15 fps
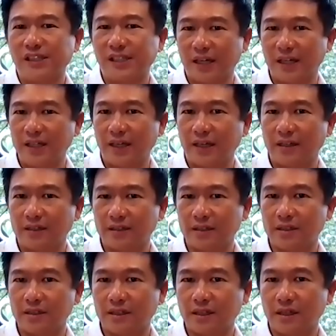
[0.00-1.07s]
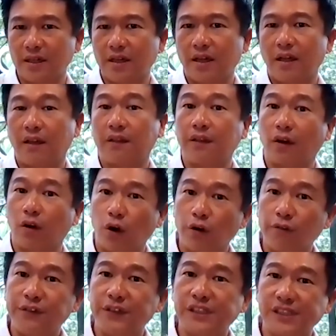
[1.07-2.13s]
resilient the
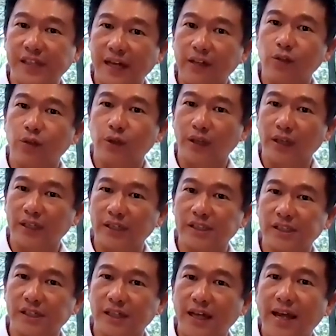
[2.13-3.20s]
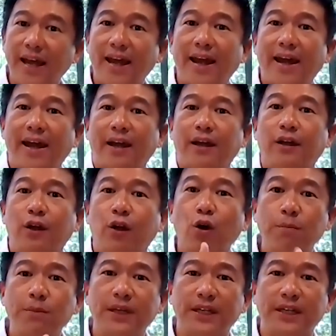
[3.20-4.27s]
office sector is
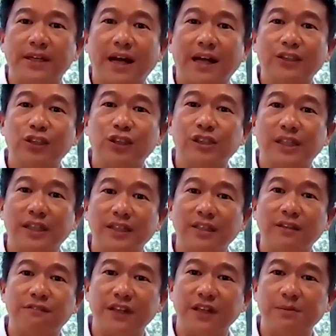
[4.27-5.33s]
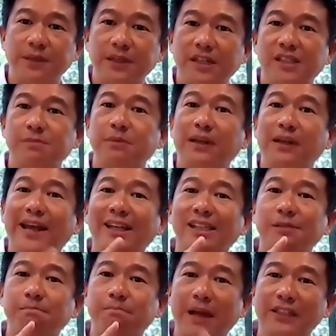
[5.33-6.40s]
globally, not just in the Philippines, but
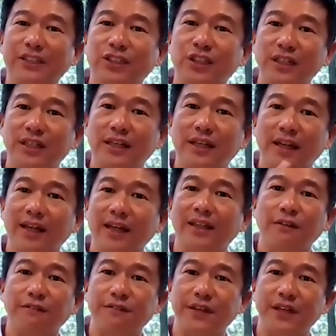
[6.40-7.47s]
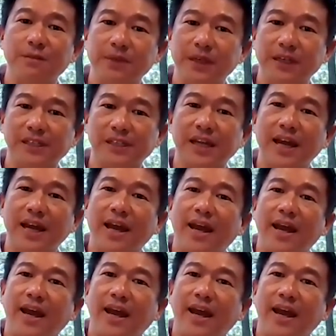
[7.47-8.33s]
especially in the Philippines.